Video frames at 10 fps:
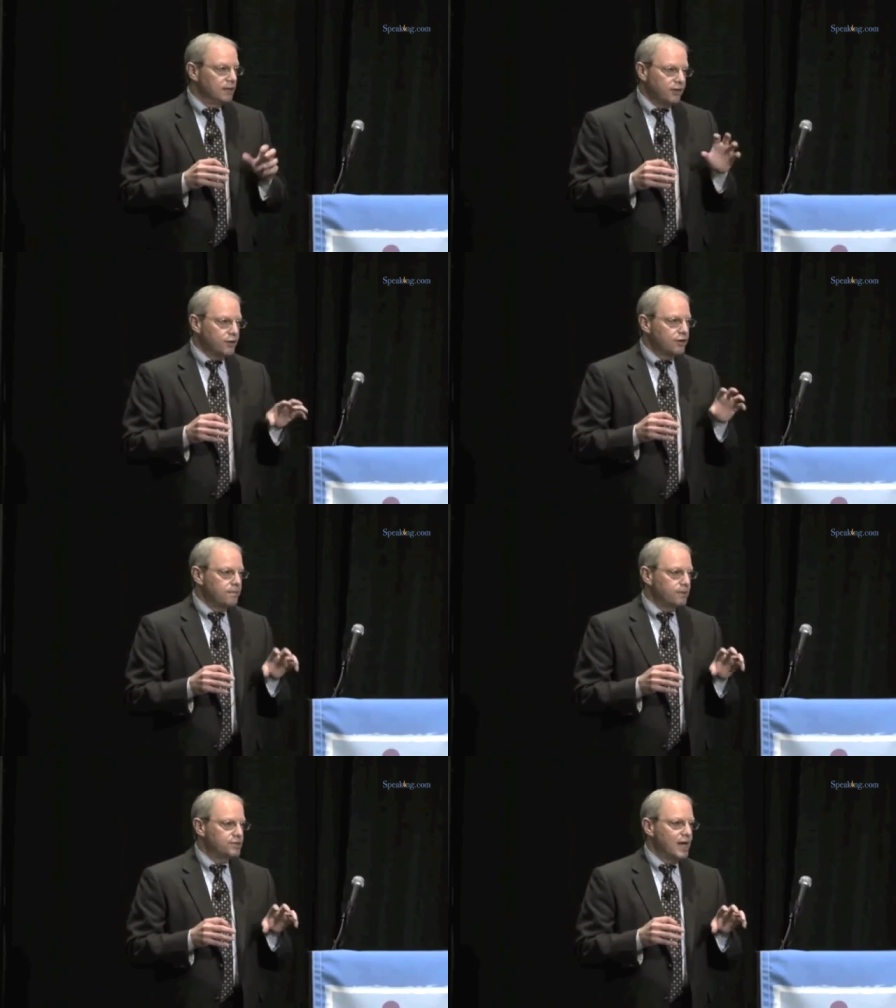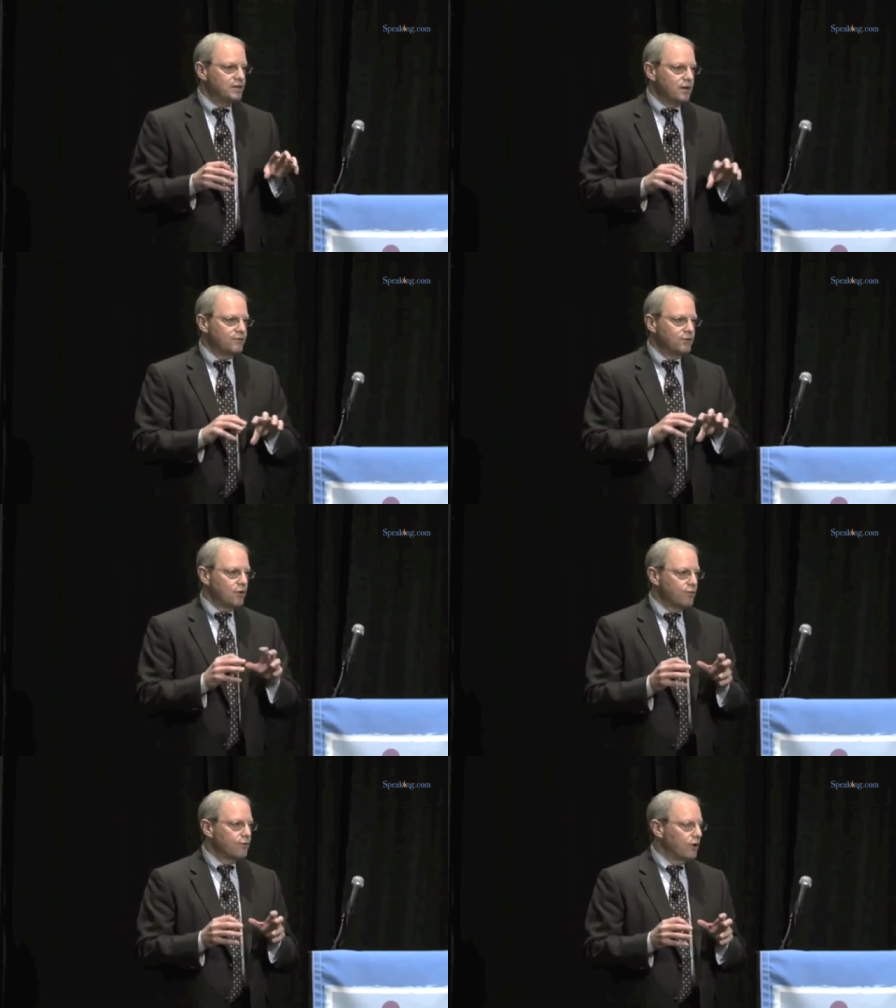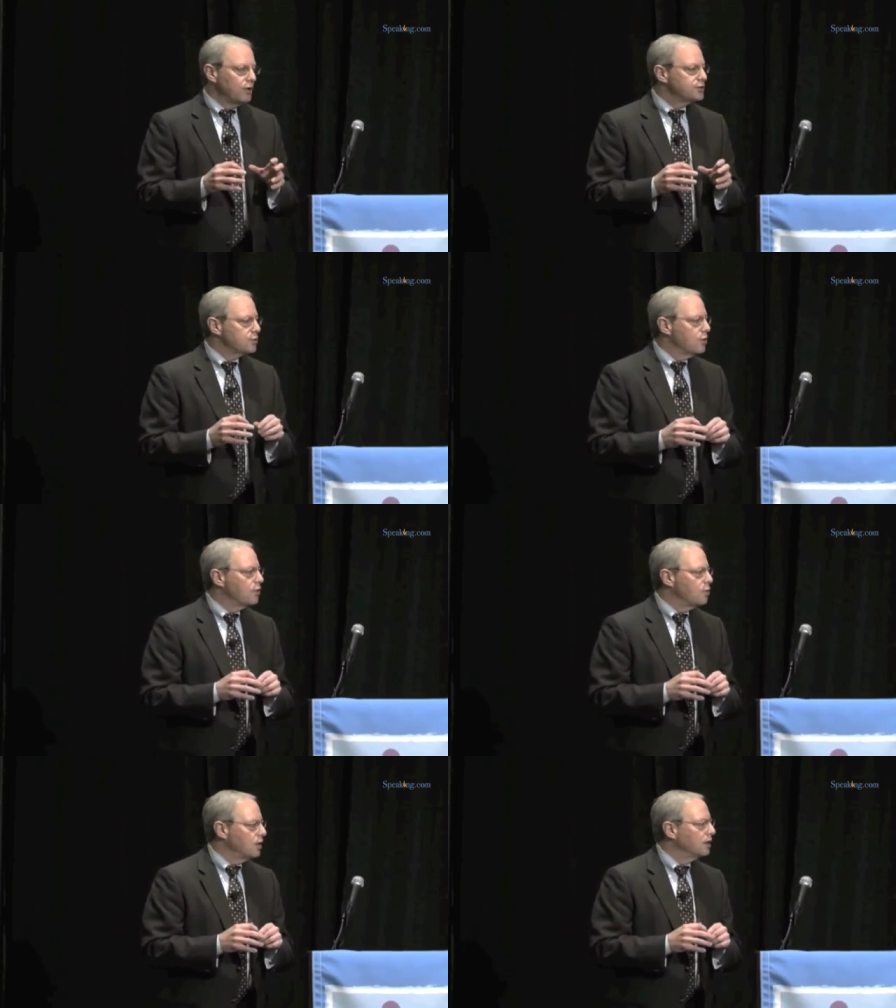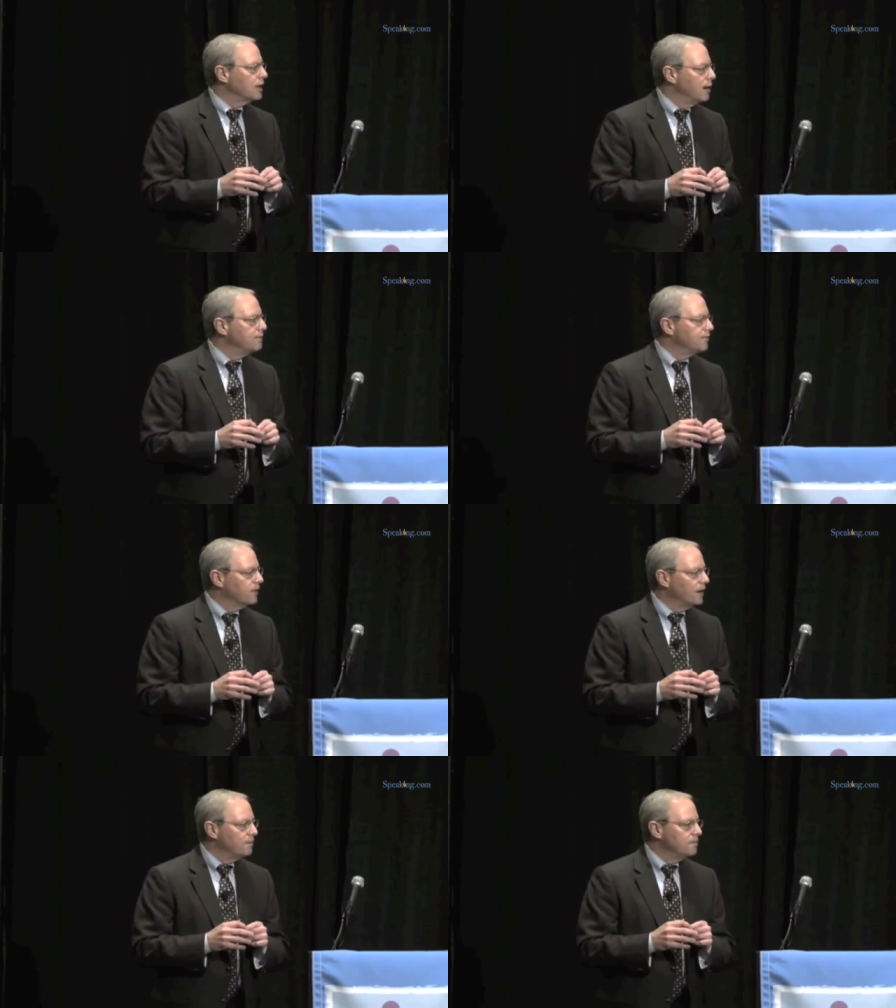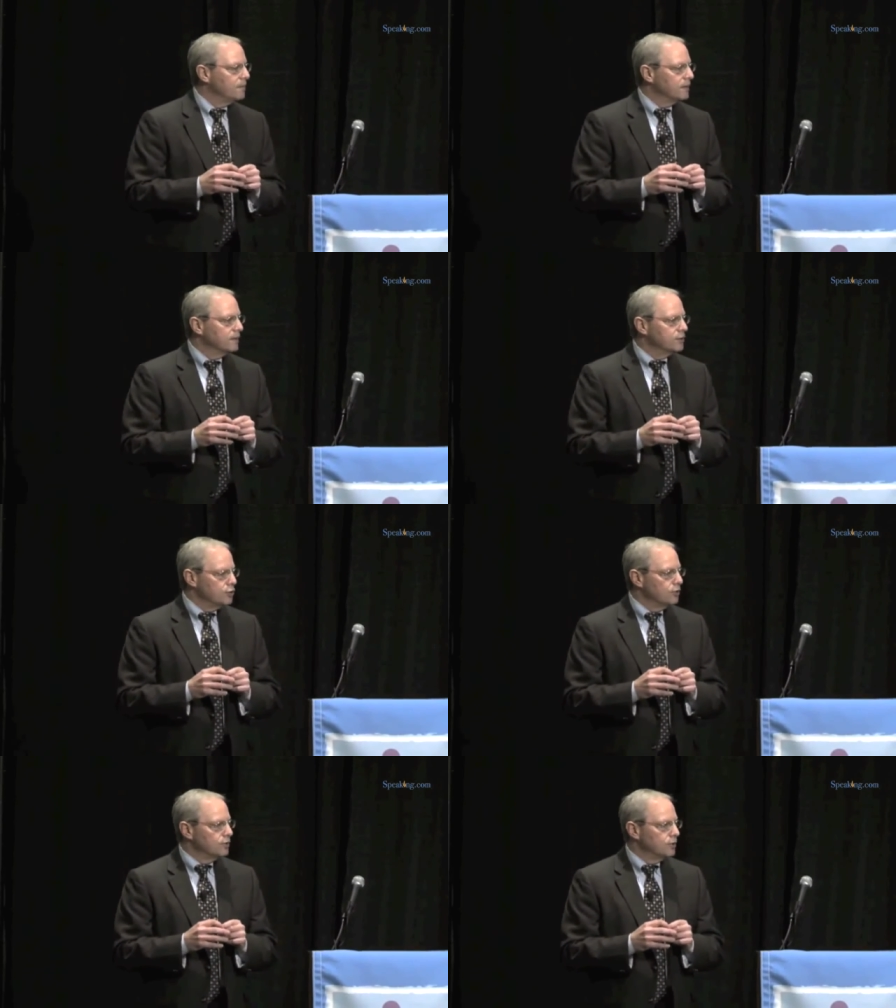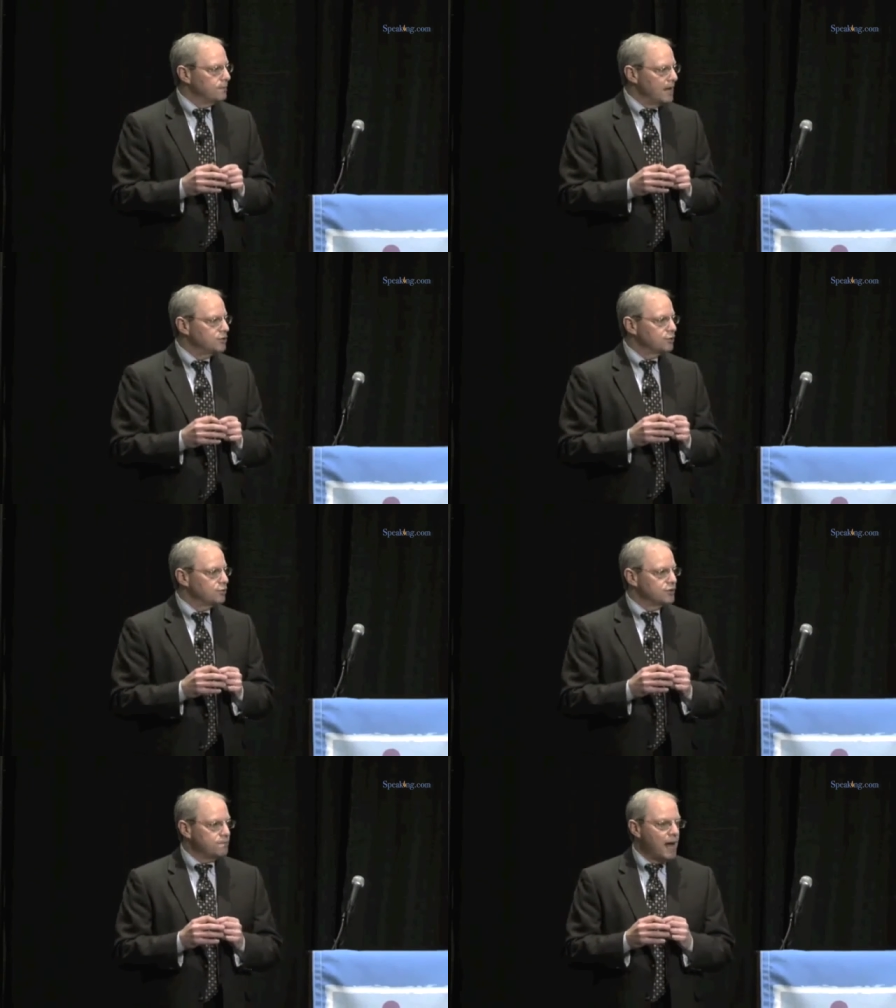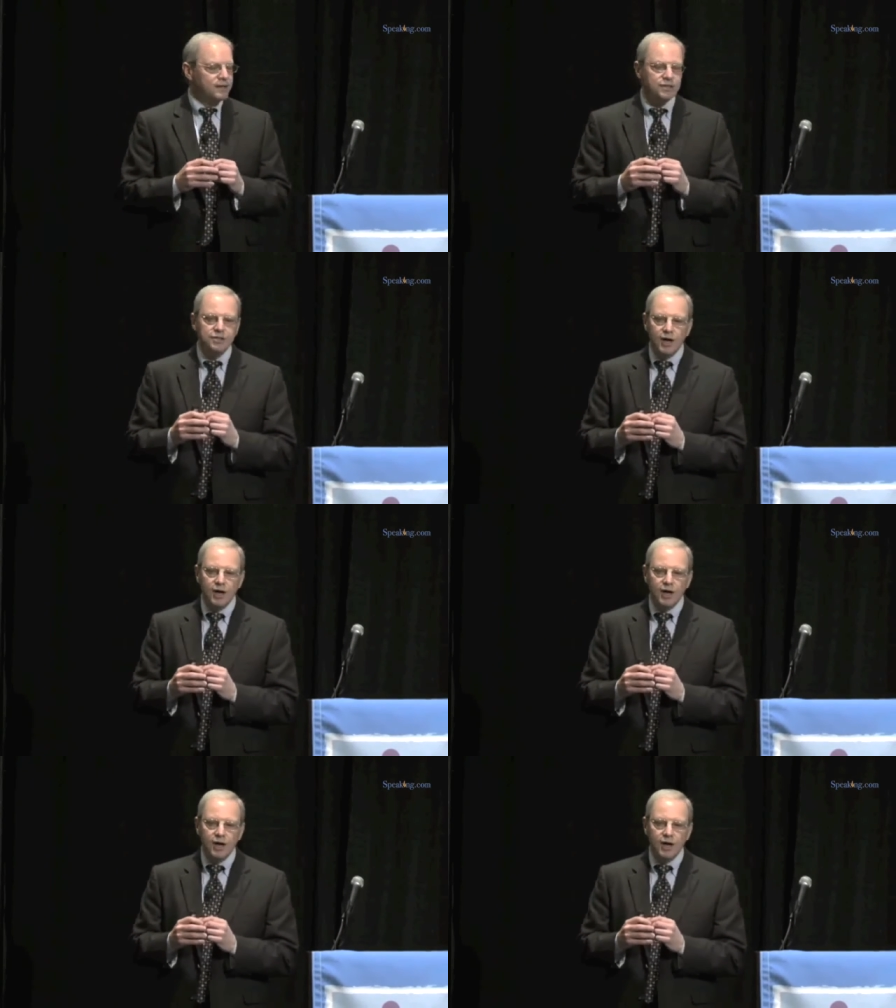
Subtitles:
30% of your overall score will come from the patient's responses